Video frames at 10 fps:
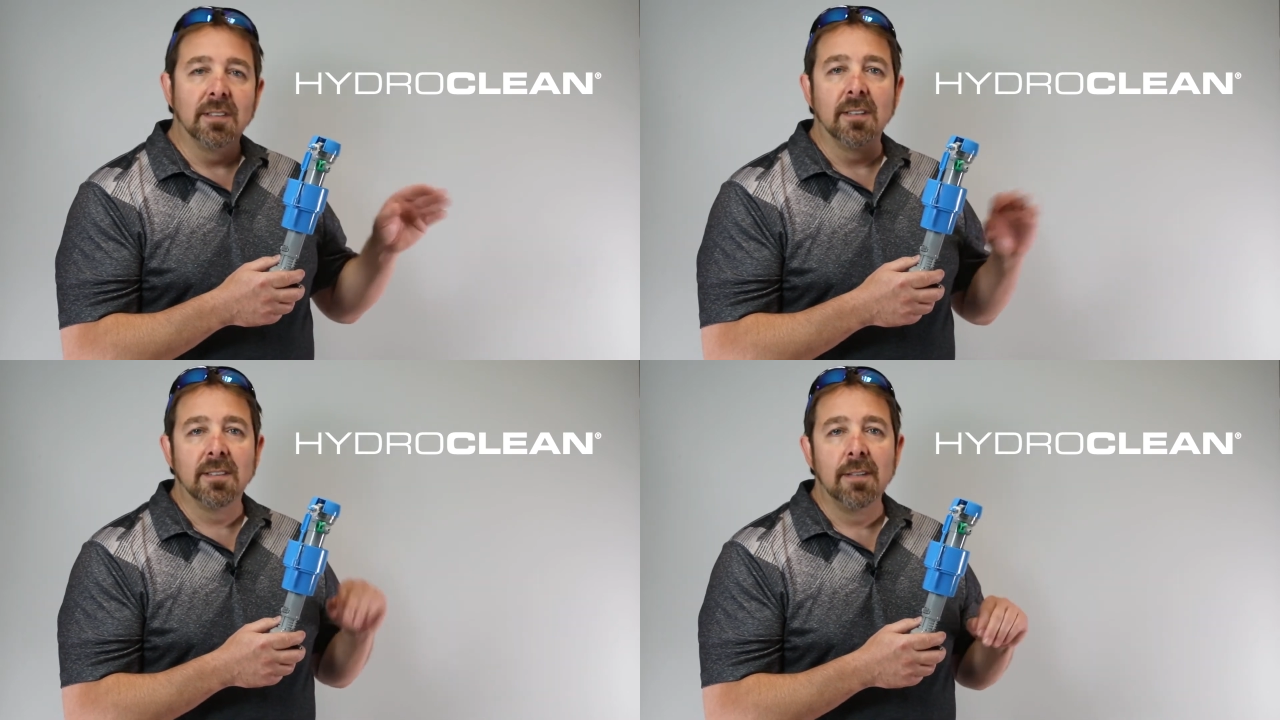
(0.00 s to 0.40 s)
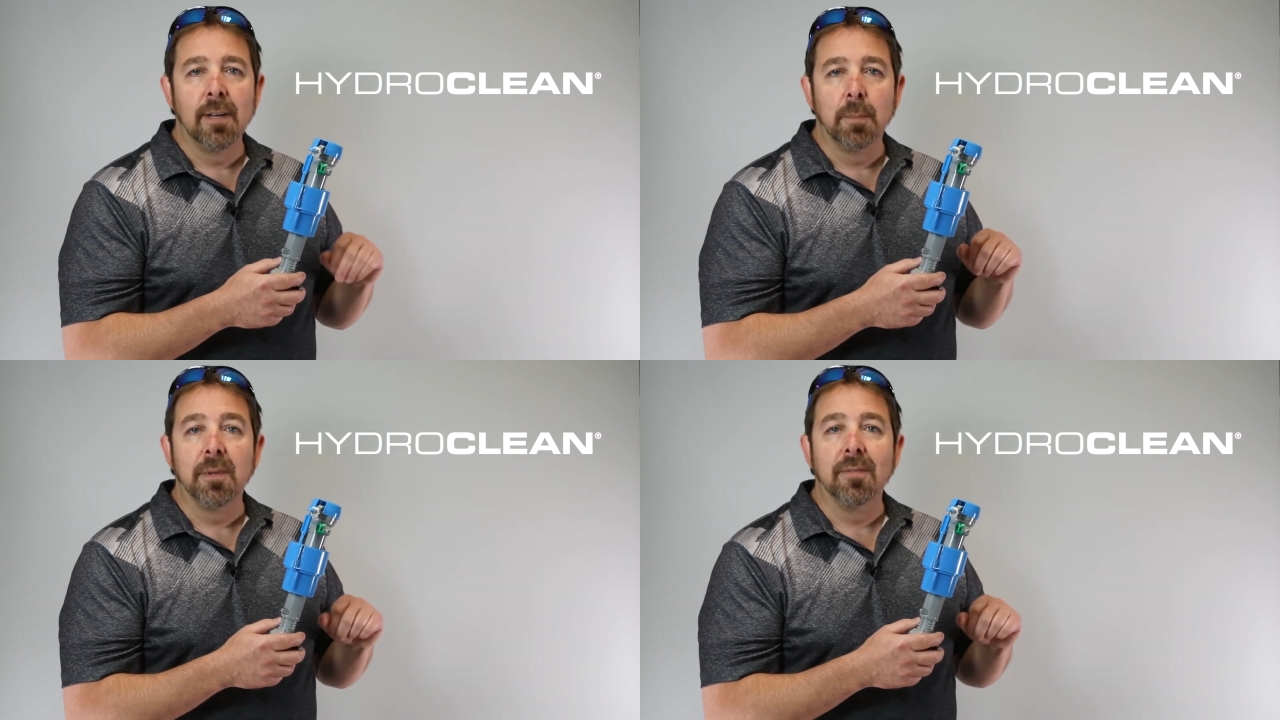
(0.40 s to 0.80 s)
start
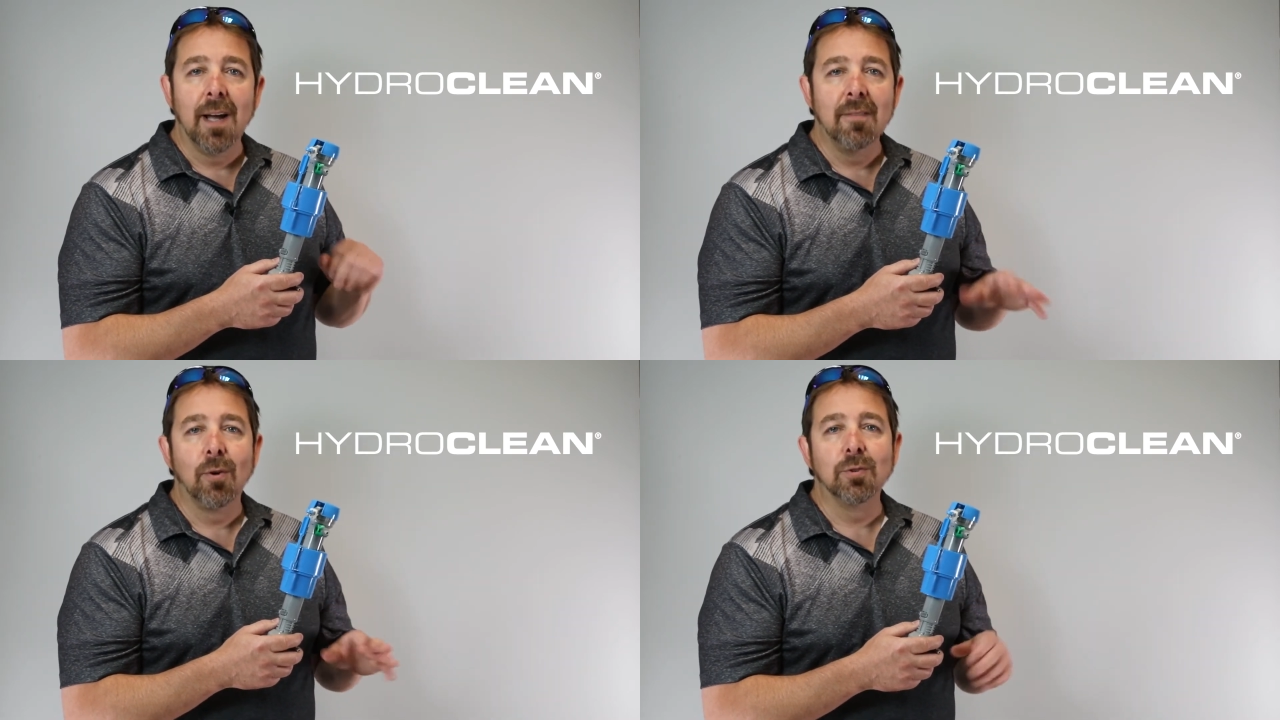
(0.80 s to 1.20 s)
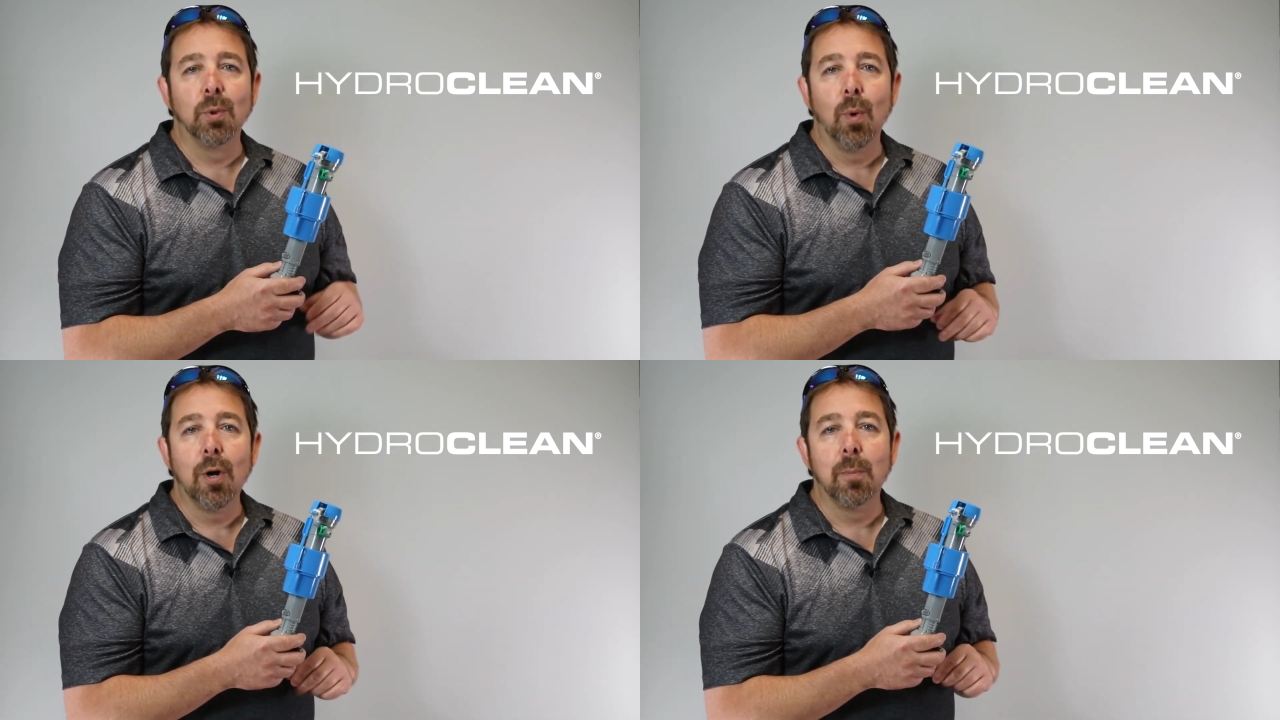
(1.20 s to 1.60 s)
saving up to 5
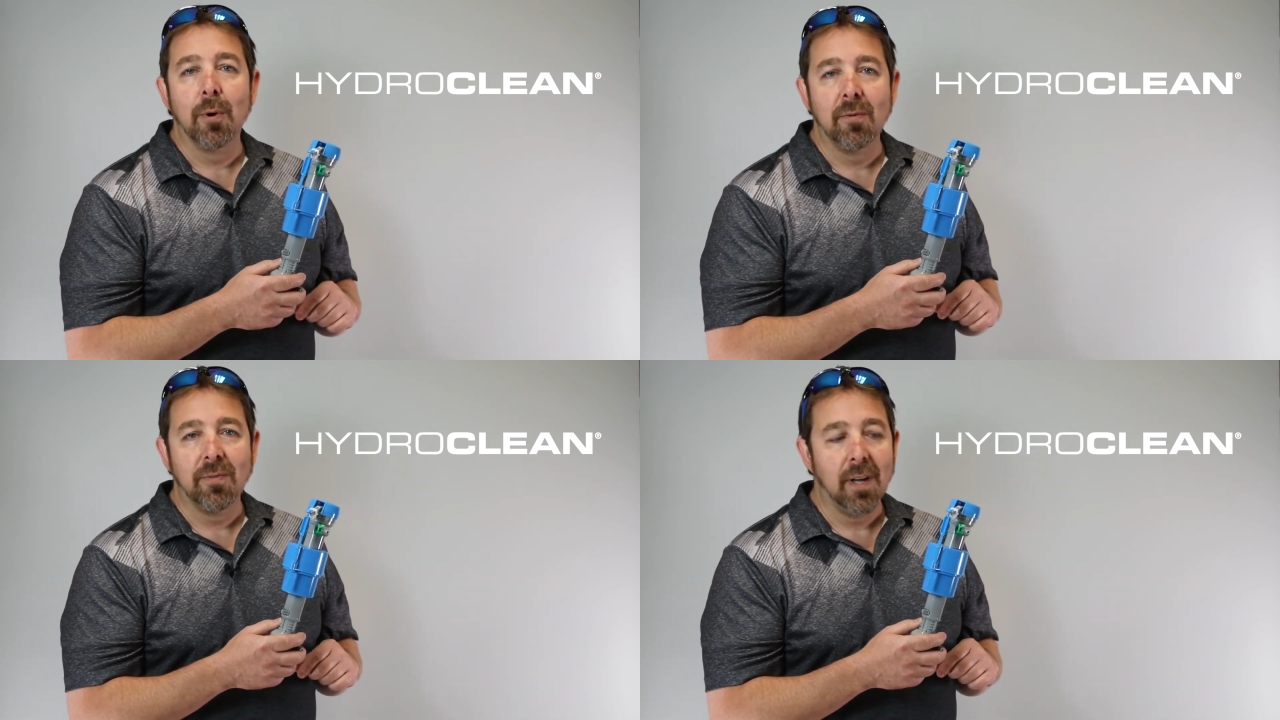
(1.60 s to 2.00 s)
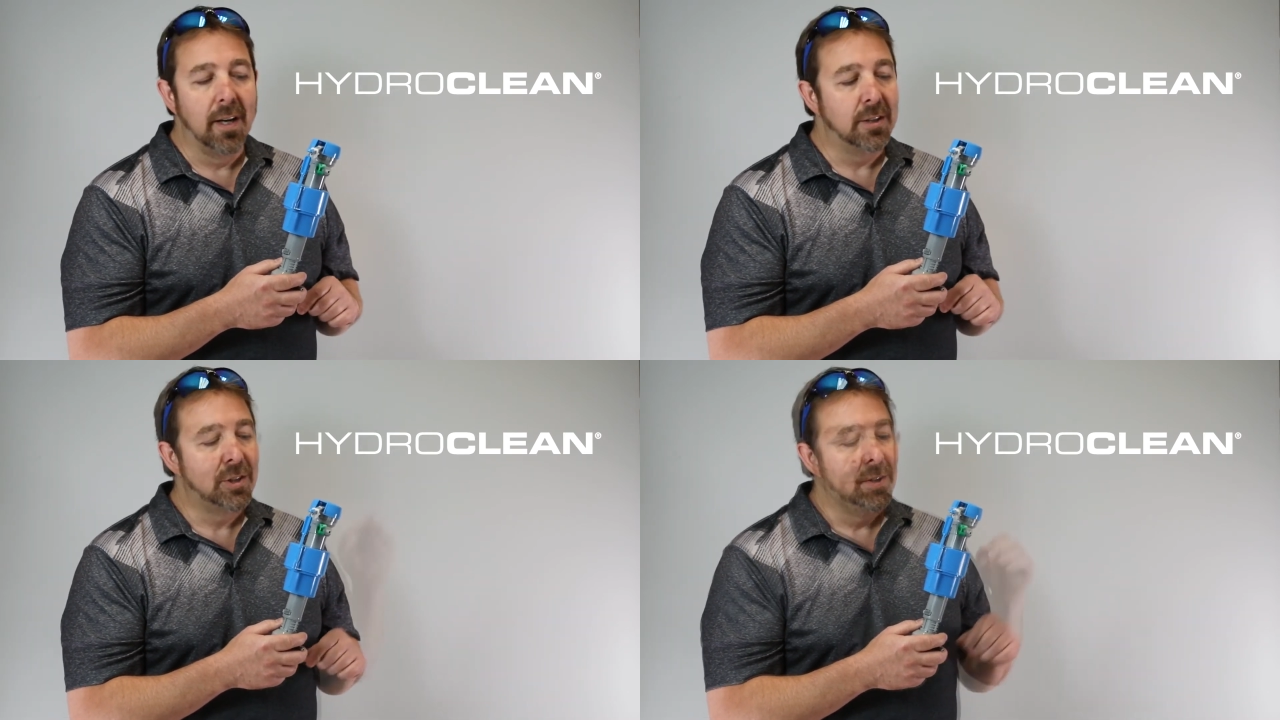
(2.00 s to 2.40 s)
quarts of water per
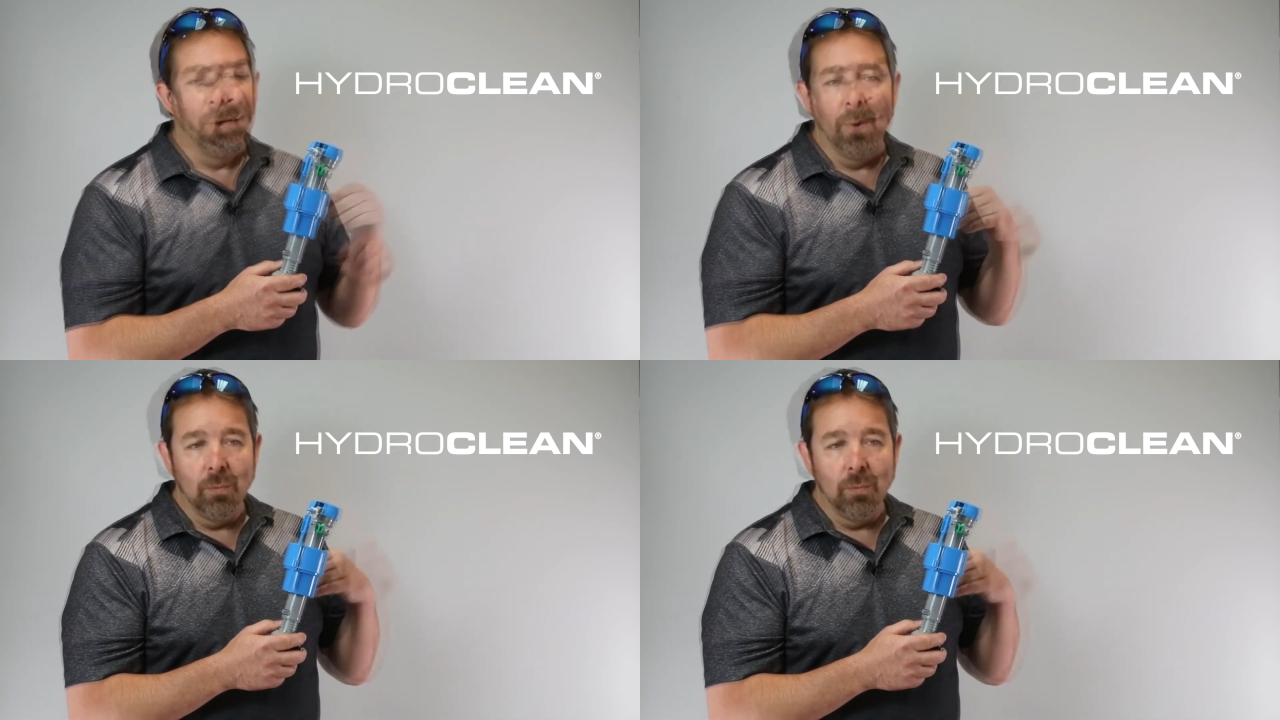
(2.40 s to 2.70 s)
flush.